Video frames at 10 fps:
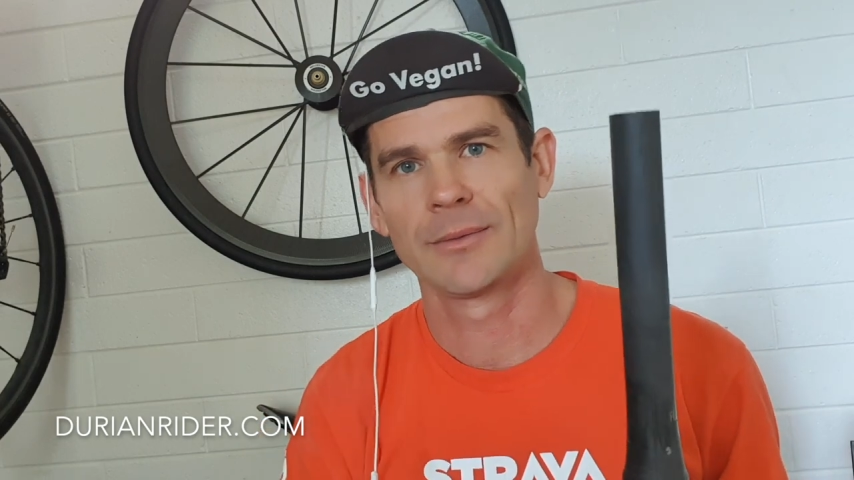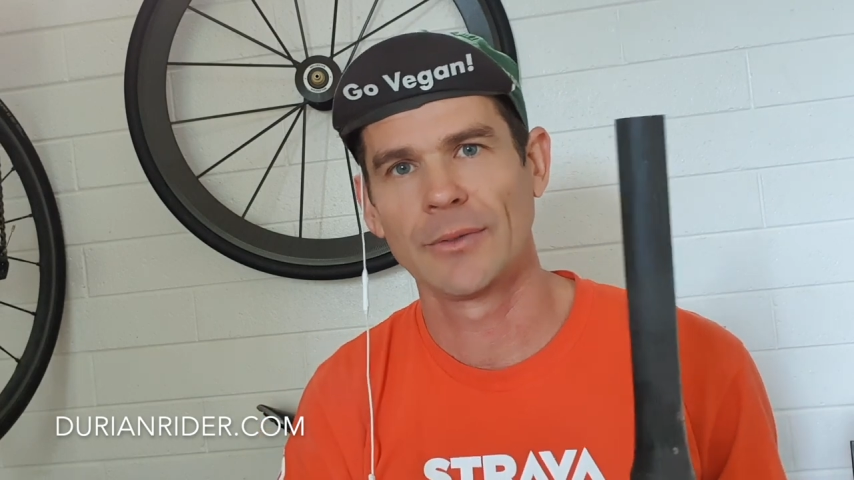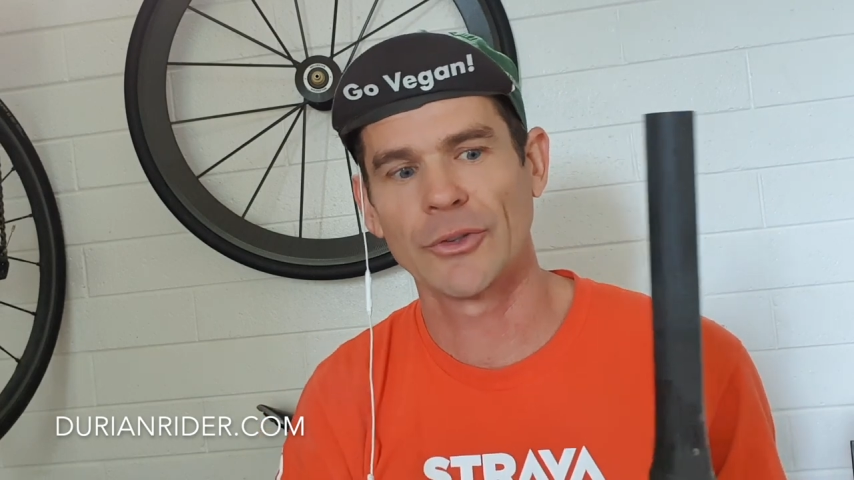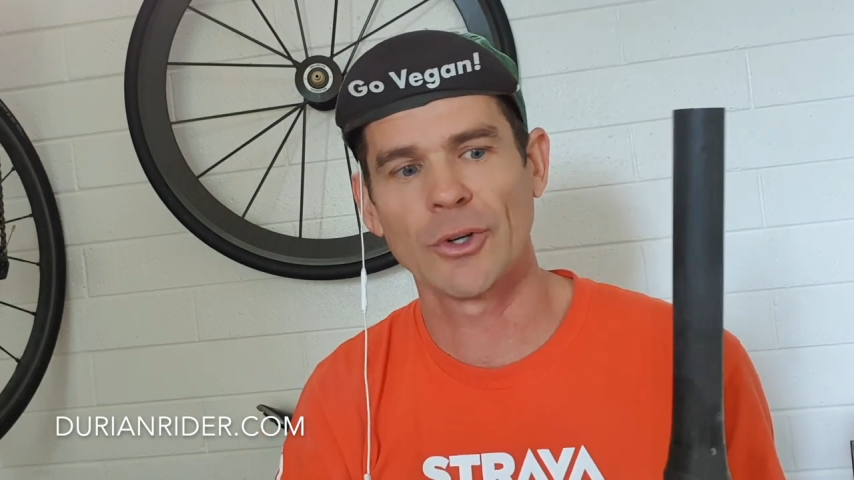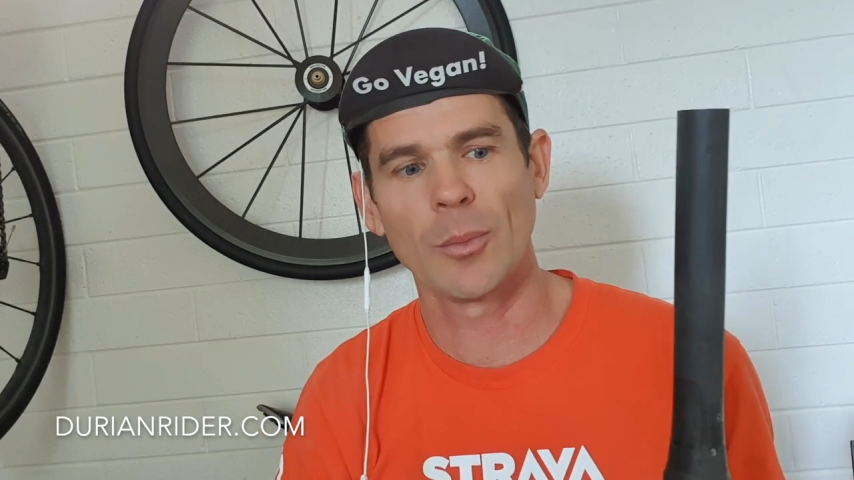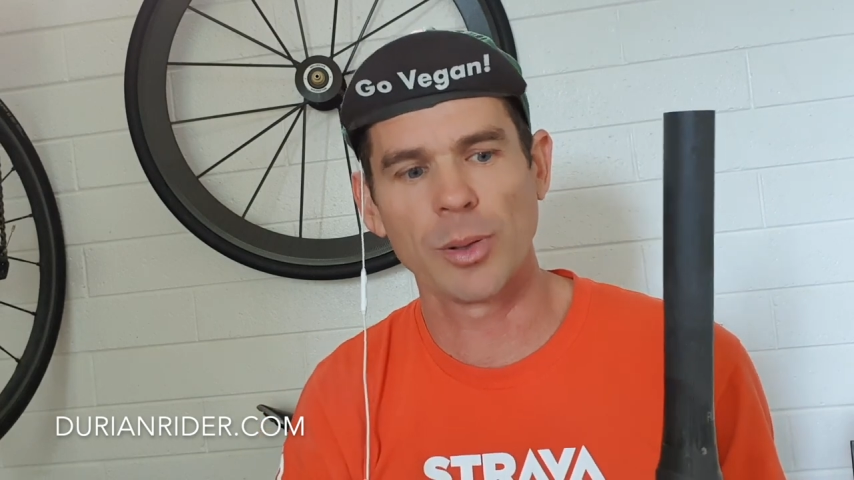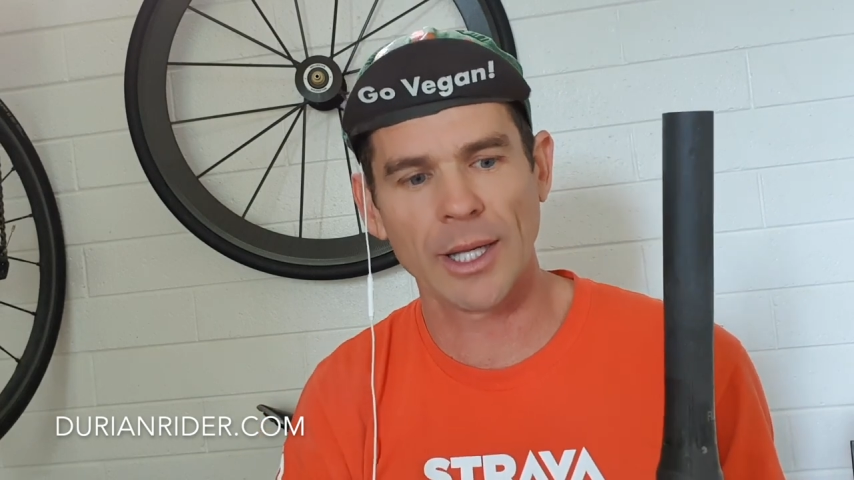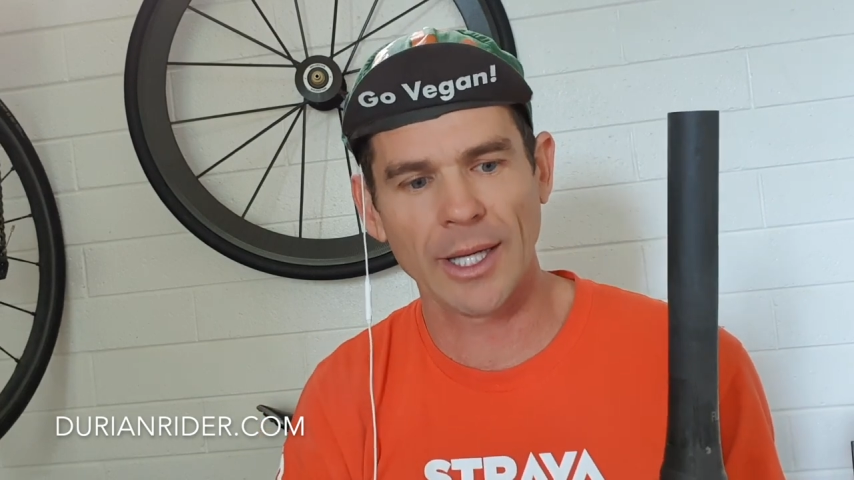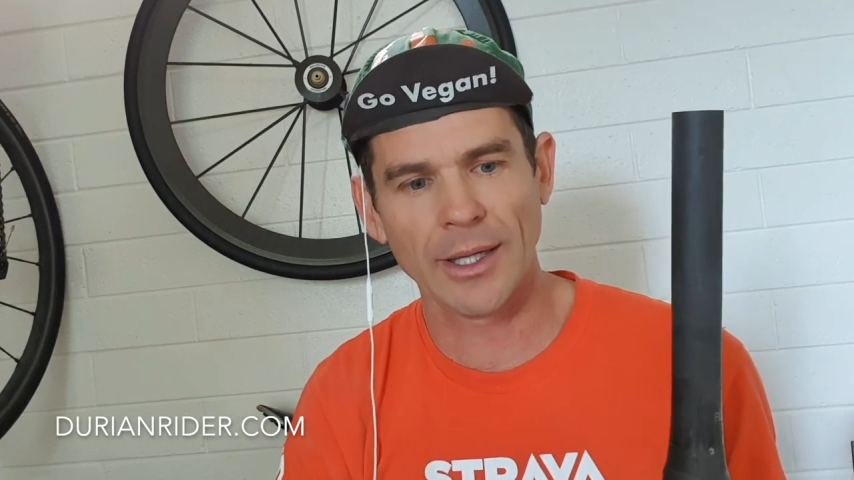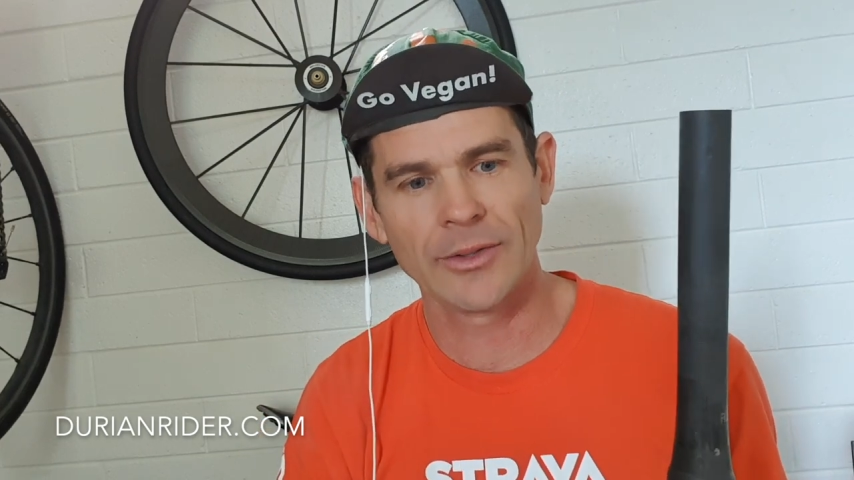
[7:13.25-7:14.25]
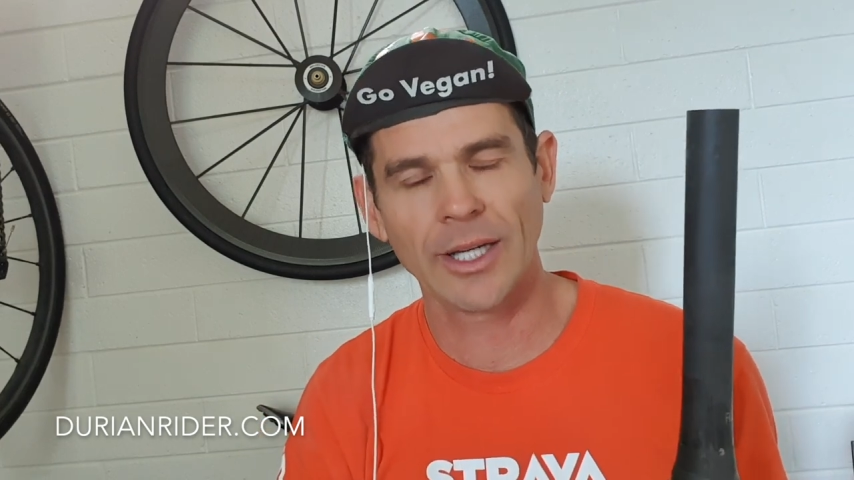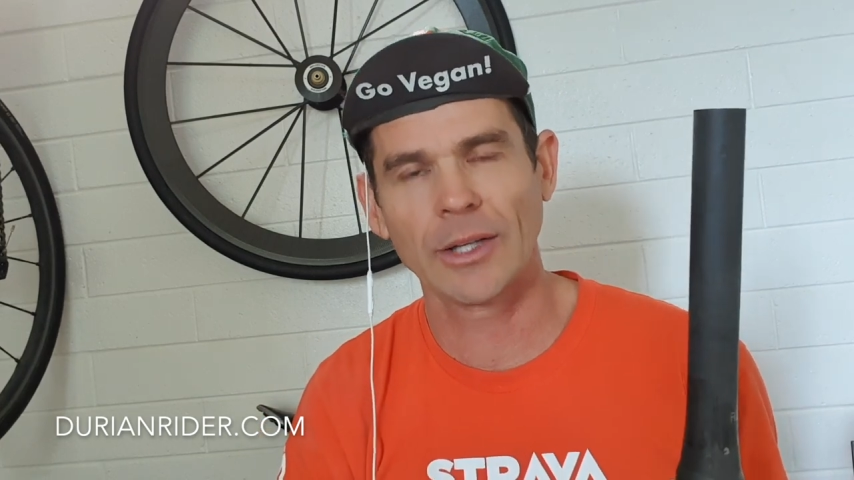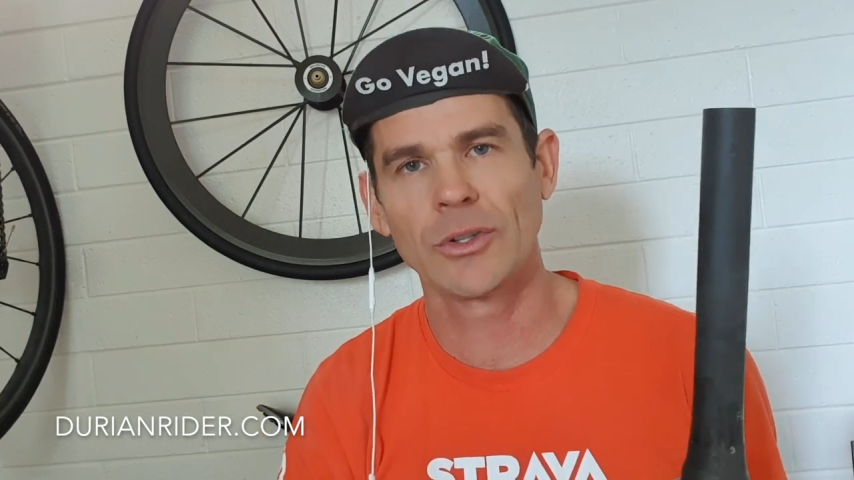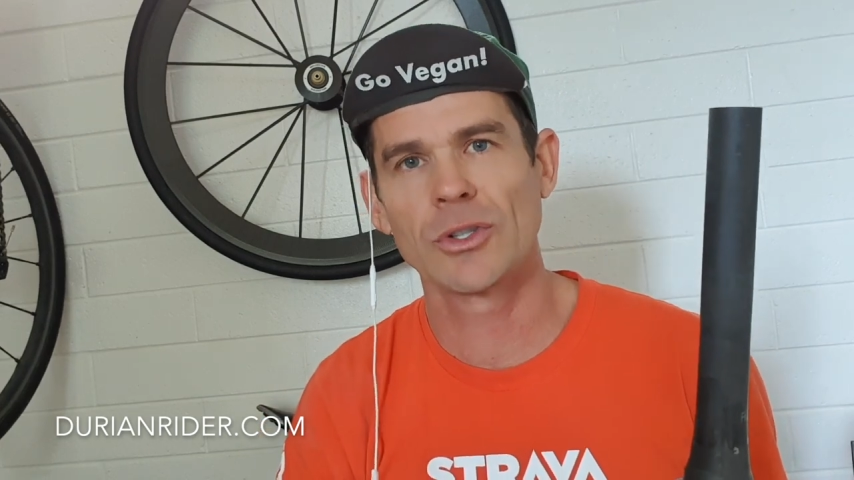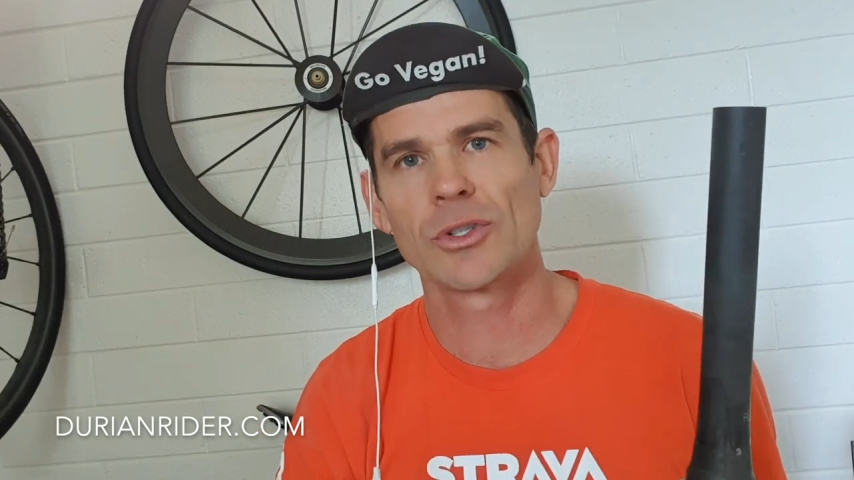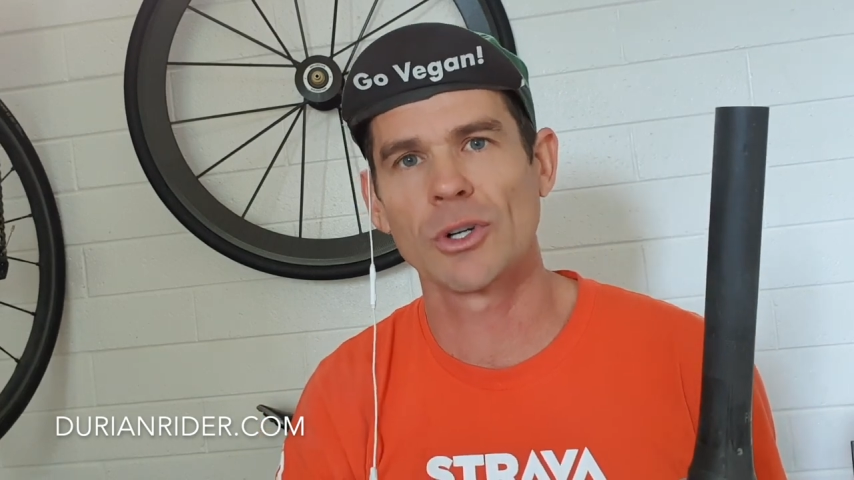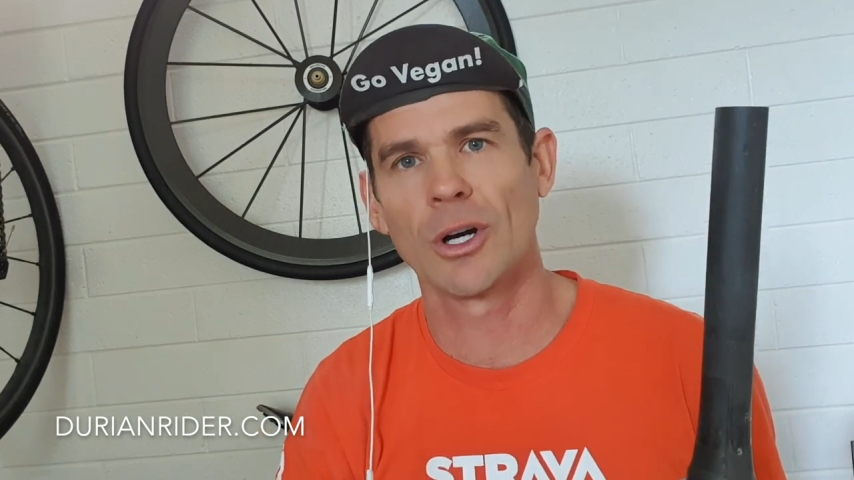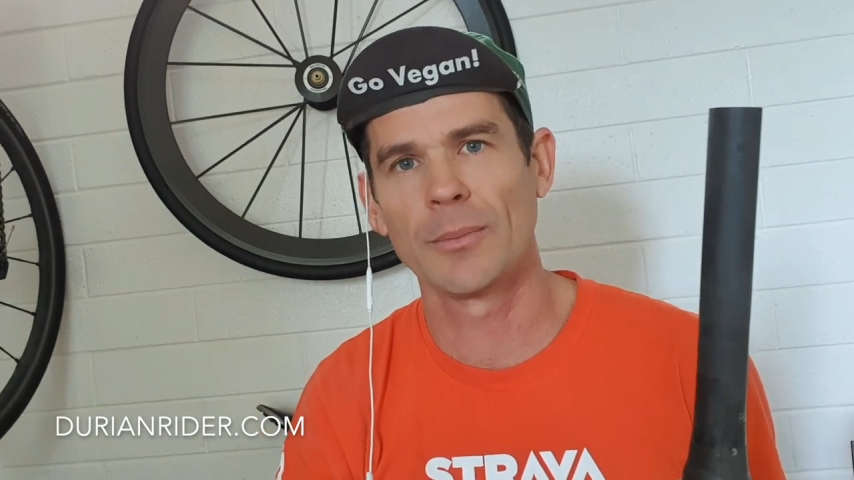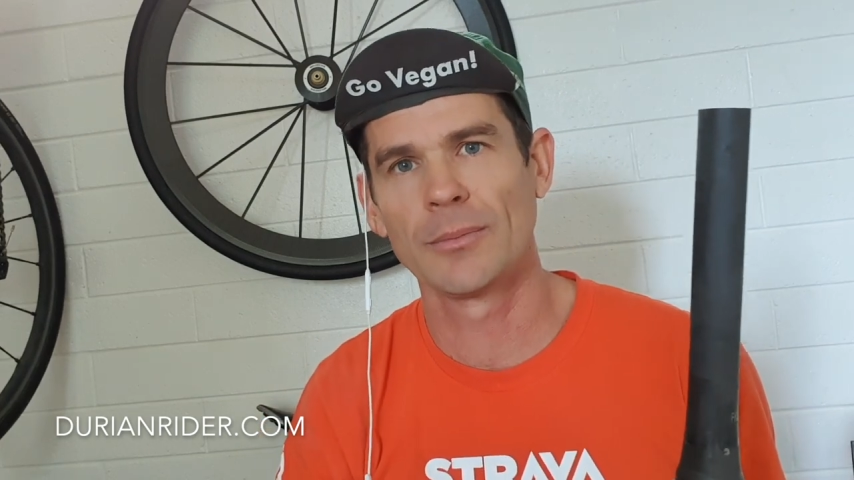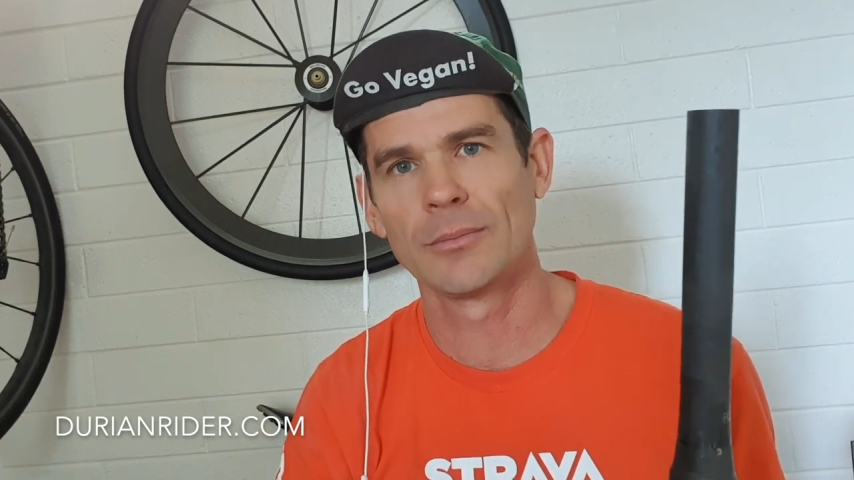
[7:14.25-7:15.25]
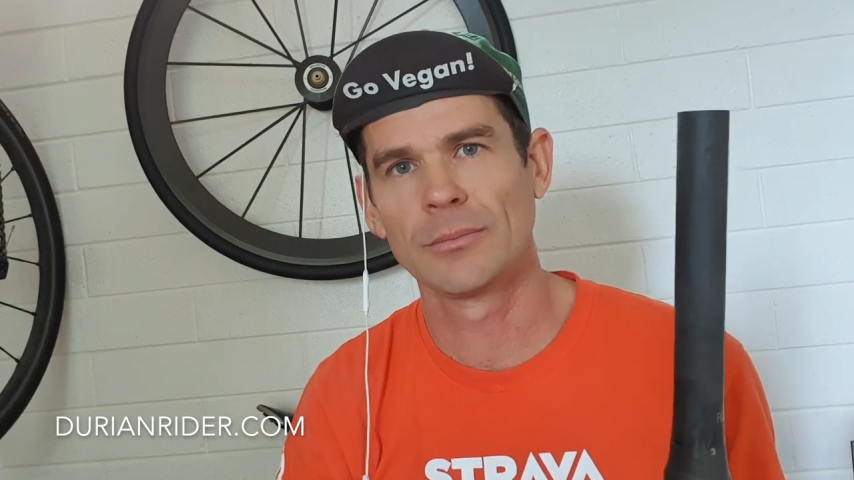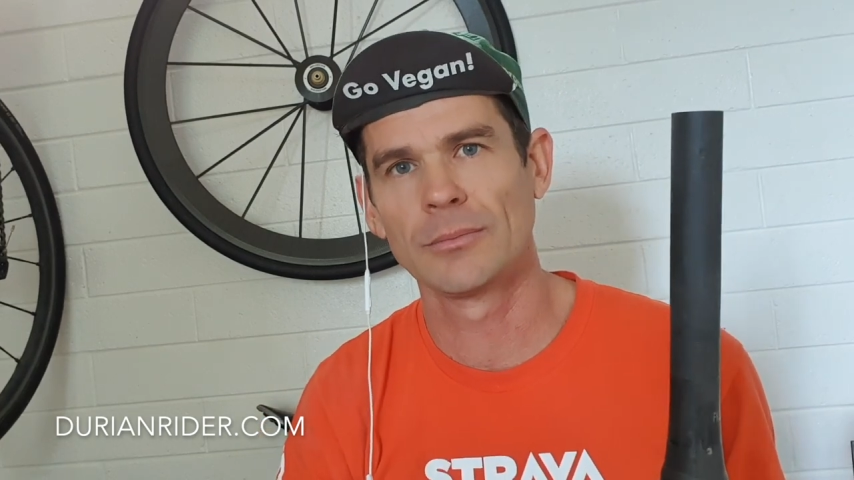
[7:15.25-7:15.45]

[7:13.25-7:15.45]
If it's got play, take it to your shop.